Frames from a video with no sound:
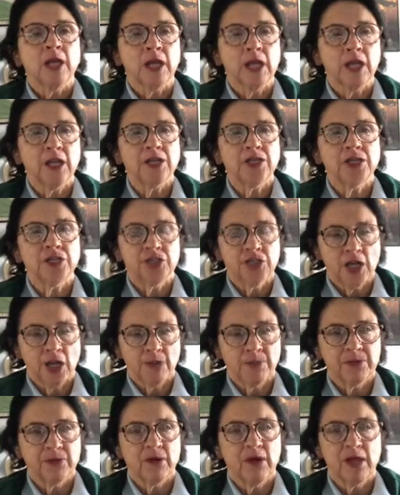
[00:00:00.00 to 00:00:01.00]
Each
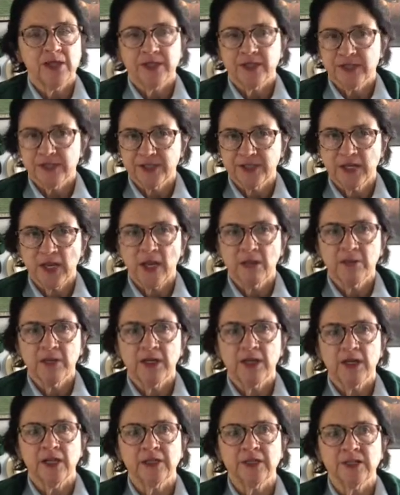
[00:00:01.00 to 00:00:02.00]
chapter has an
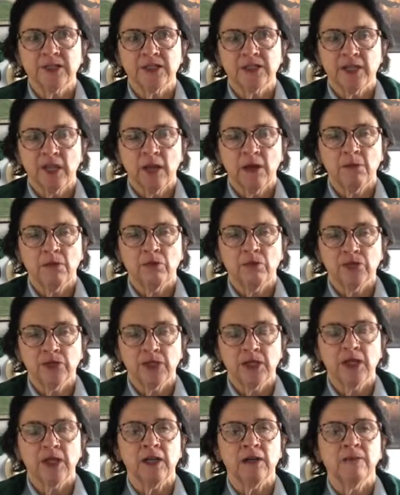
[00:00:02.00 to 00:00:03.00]
assignment. It's the same
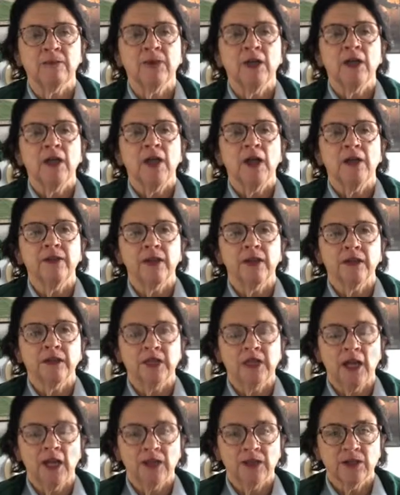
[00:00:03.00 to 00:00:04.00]
routine. And then
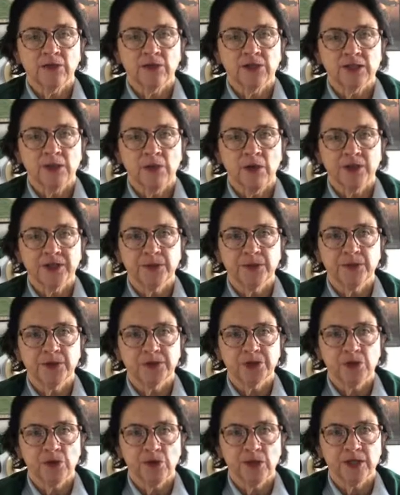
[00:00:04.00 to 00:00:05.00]
at the end, there is a multiple
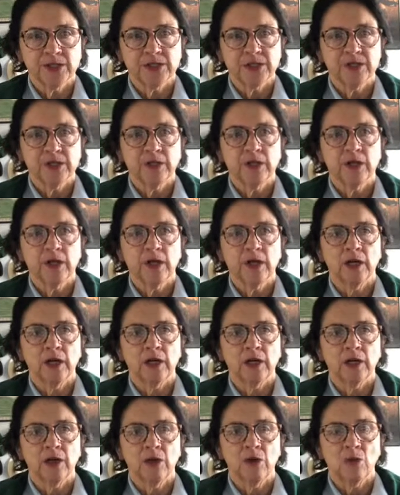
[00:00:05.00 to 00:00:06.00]
choice
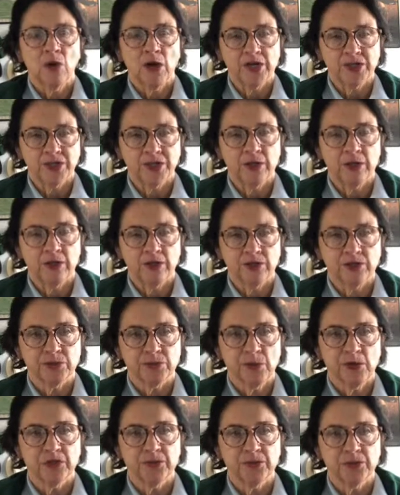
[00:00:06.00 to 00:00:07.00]
question.
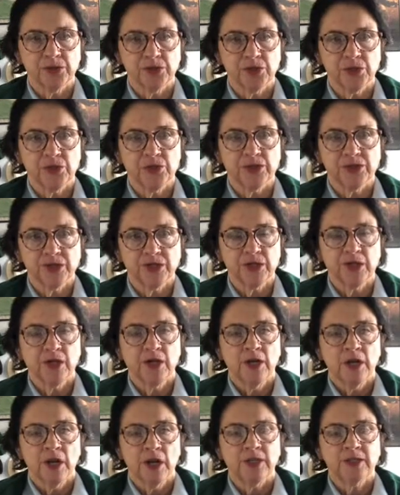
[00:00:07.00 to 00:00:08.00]
There's multiple choice
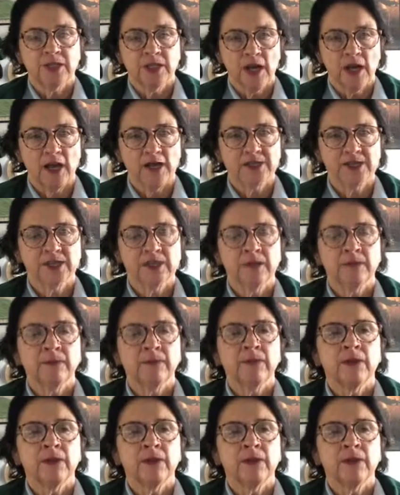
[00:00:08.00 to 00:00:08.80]
test.